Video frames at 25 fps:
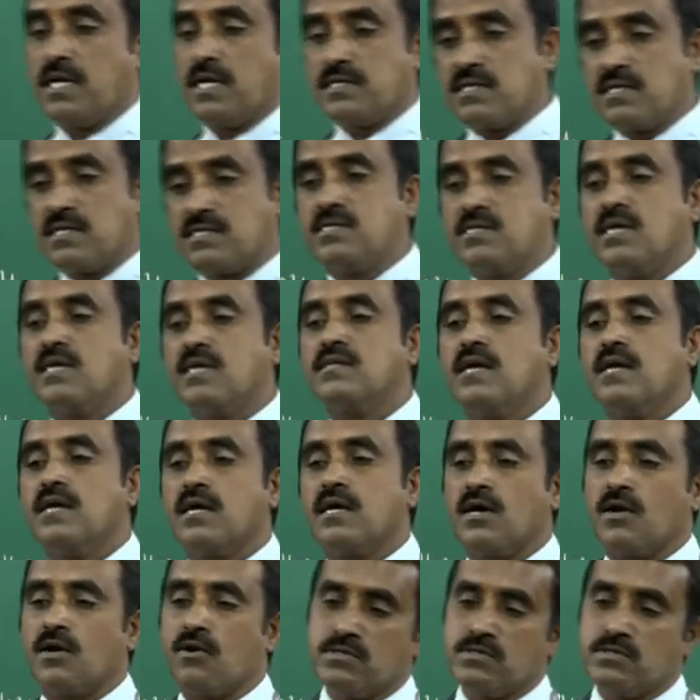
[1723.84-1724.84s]
resisting the
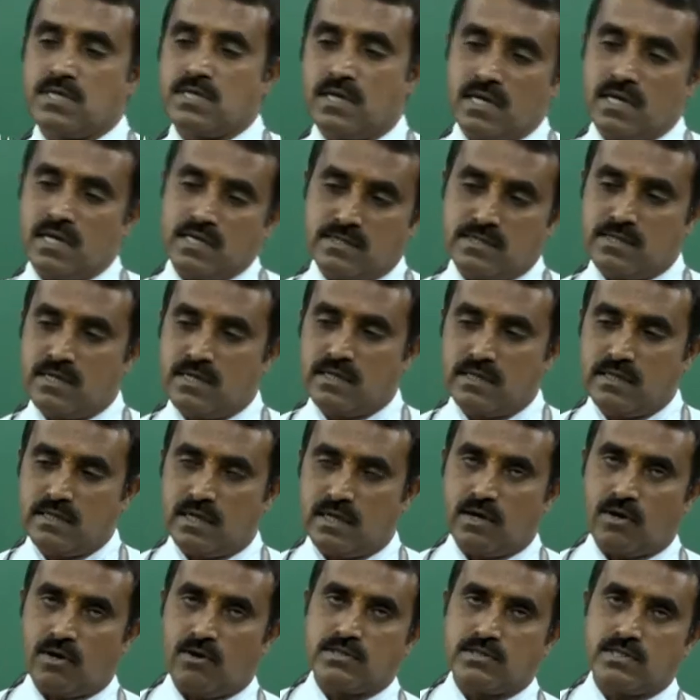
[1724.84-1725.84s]

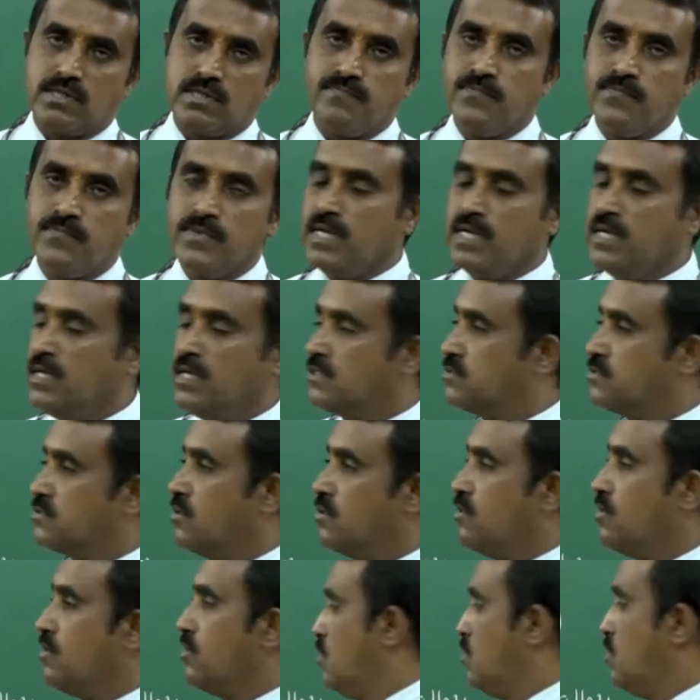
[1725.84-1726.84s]
corrosion.
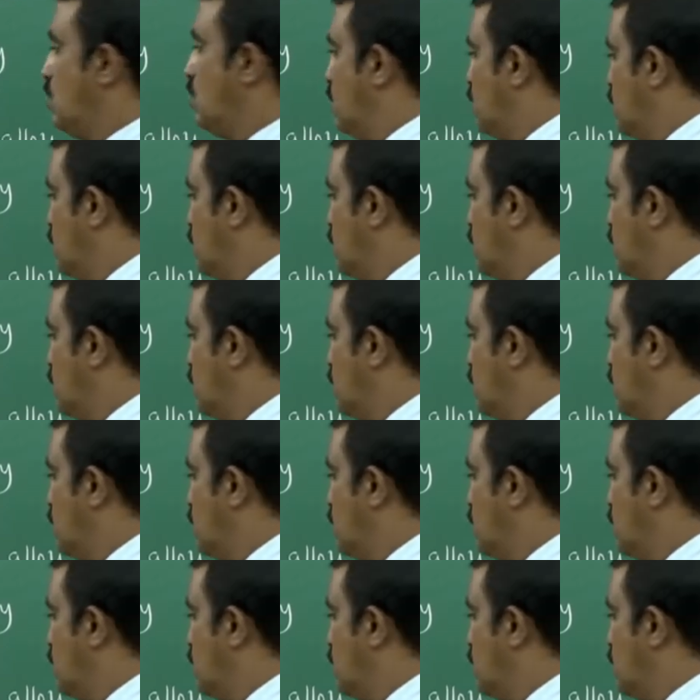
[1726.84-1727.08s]
So